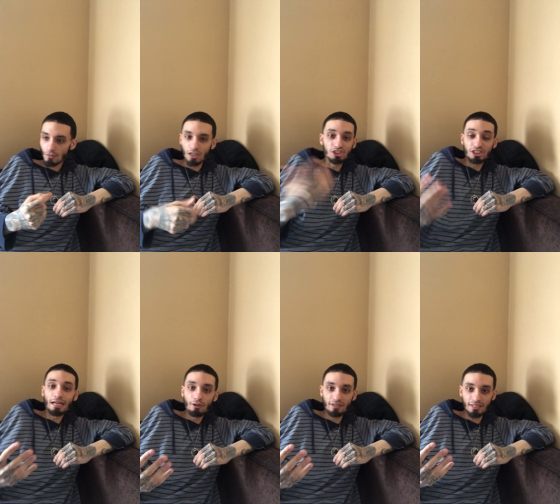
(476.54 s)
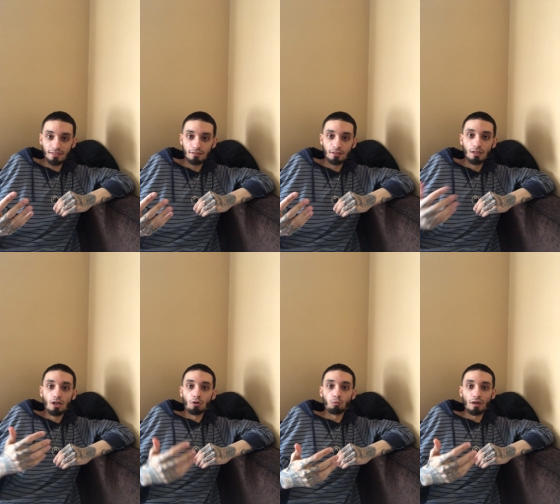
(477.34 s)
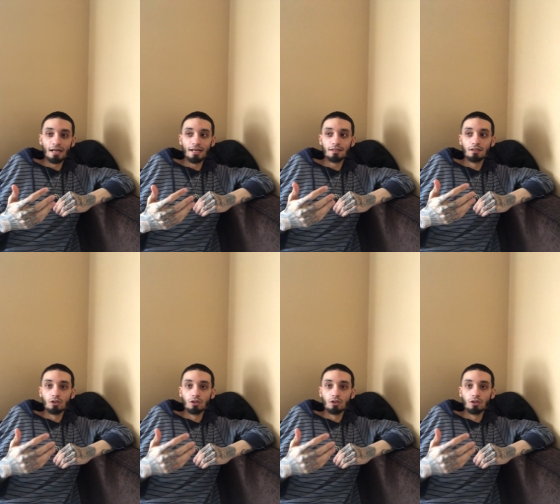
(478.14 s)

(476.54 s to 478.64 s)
charity, when